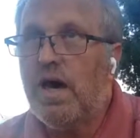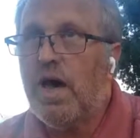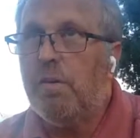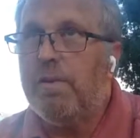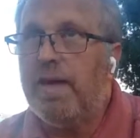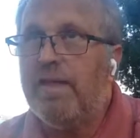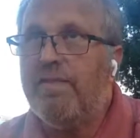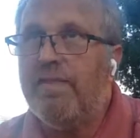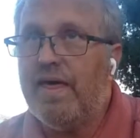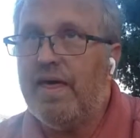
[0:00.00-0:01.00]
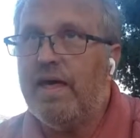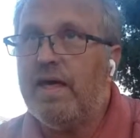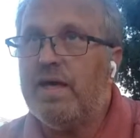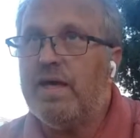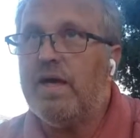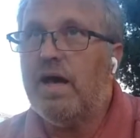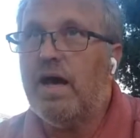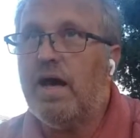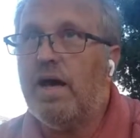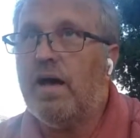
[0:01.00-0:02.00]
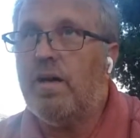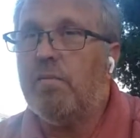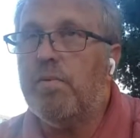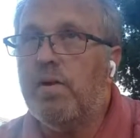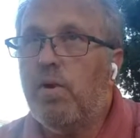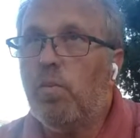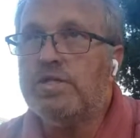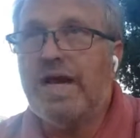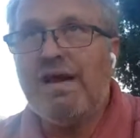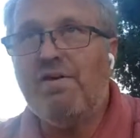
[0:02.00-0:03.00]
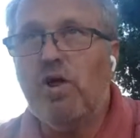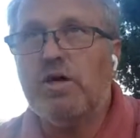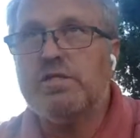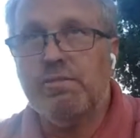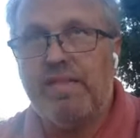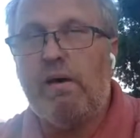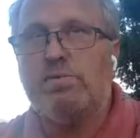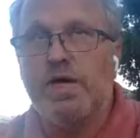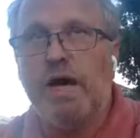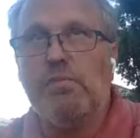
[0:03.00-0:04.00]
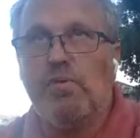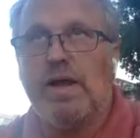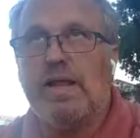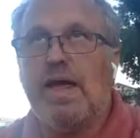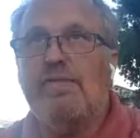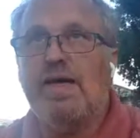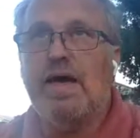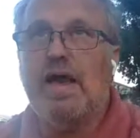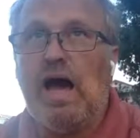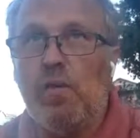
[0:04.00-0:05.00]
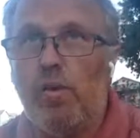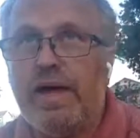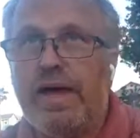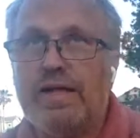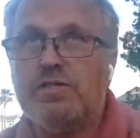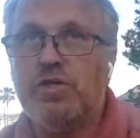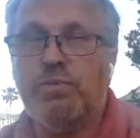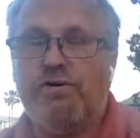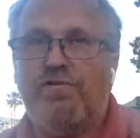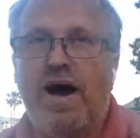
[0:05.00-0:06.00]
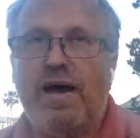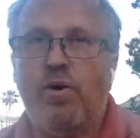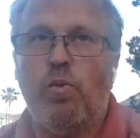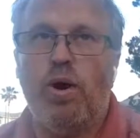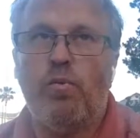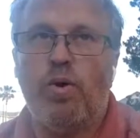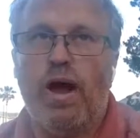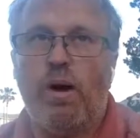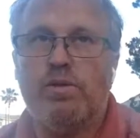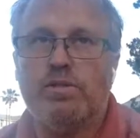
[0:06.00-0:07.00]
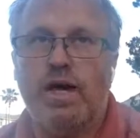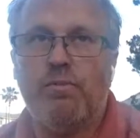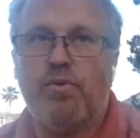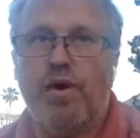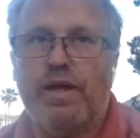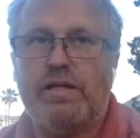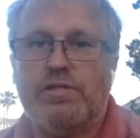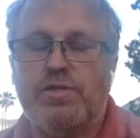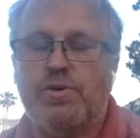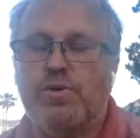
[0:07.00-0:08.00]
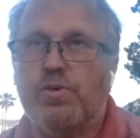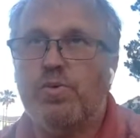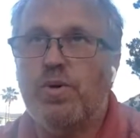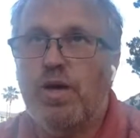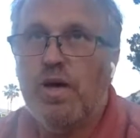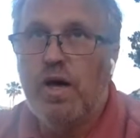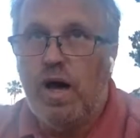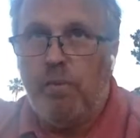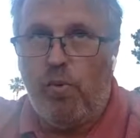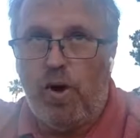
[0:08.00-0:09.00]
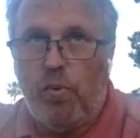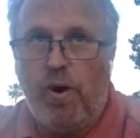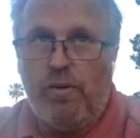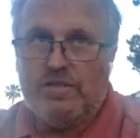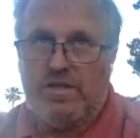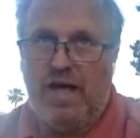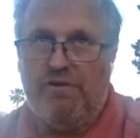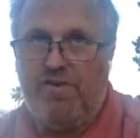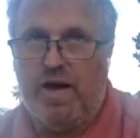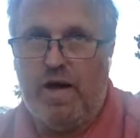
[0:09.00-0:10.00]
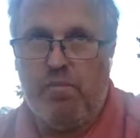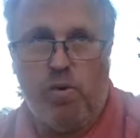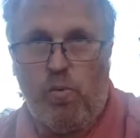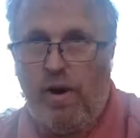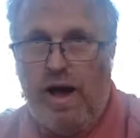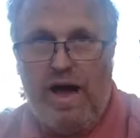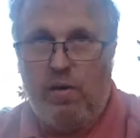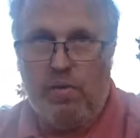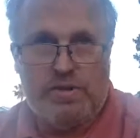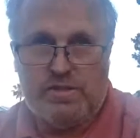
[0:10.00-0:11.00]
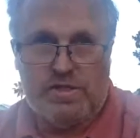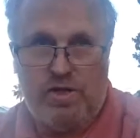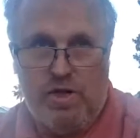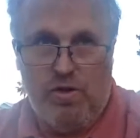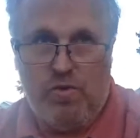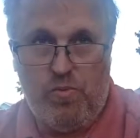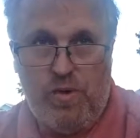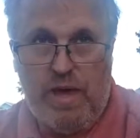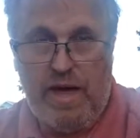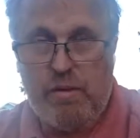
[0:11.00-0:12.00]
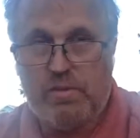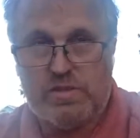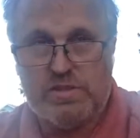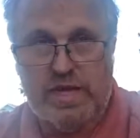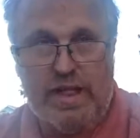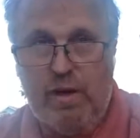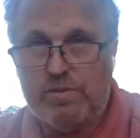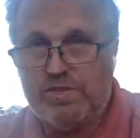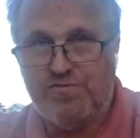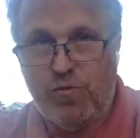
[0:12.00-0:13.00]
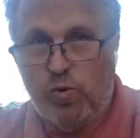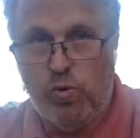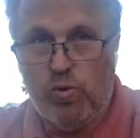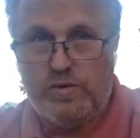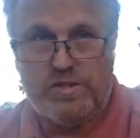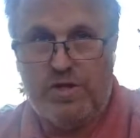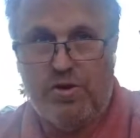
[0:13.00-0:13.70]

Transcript: $9,000. And then which I haven't lost it, but that was upgraded. And then I went into my final one where I was upgraded to a point where I was lifetime, or where I was, able to say I was full